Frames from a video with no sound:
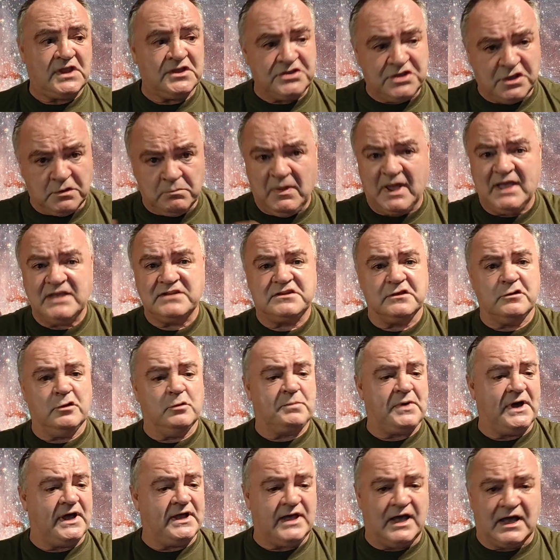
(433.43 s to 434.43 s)
You may do
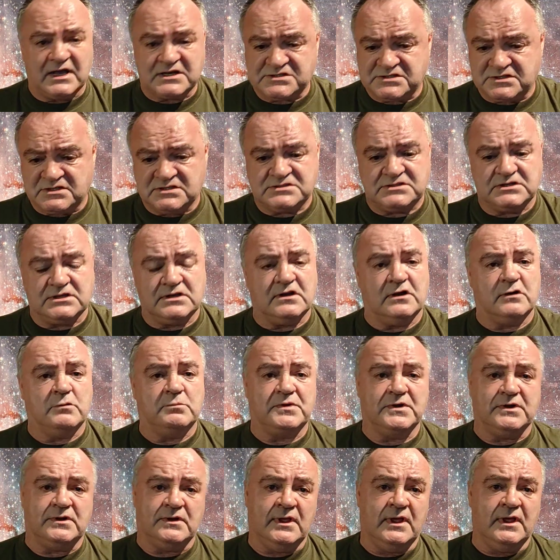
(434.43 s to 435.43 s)
it by accident, you know,
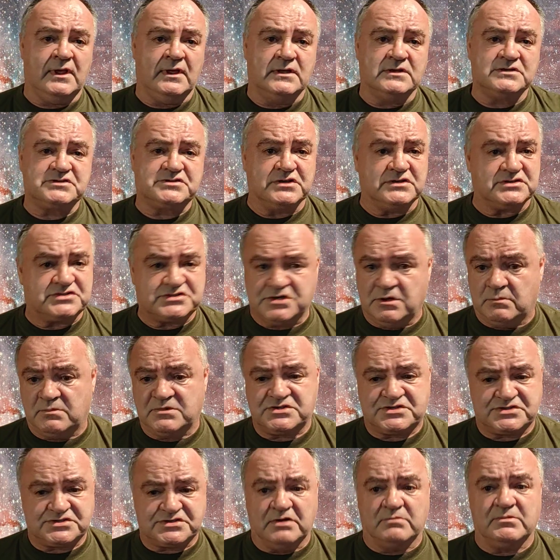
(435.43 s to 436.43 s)
but some
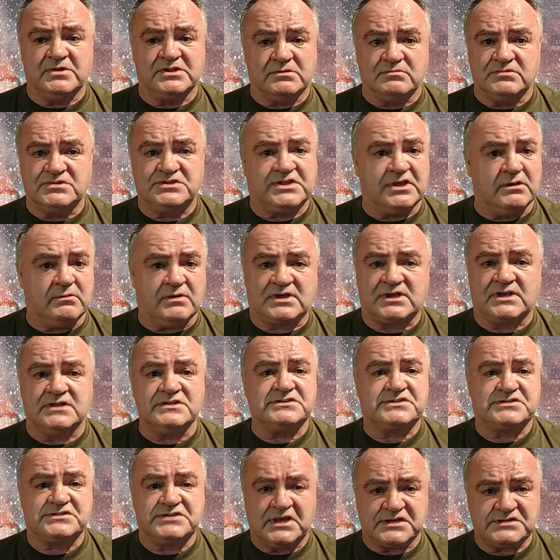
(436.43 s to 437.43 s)
of them do it
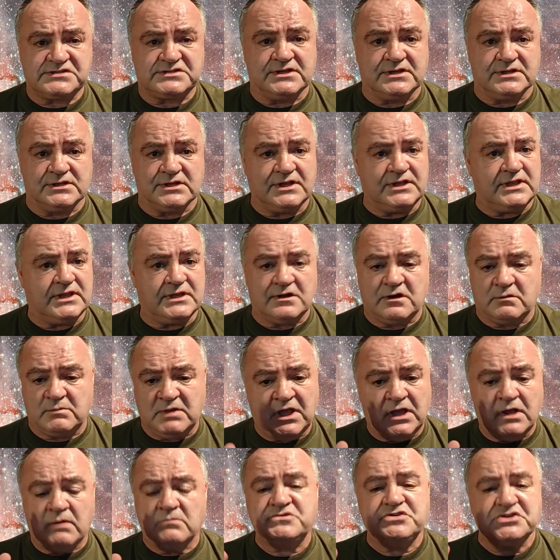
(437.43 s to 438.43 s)
consistently, you know what
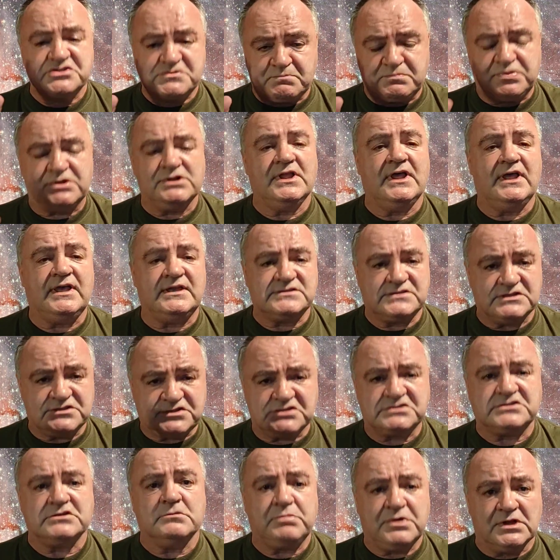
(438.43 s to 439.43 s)
I mean? Just please, it's
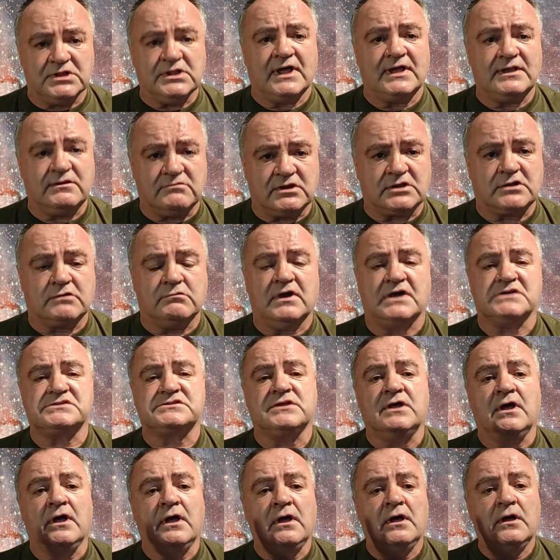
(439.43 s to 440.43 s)
just a polite request.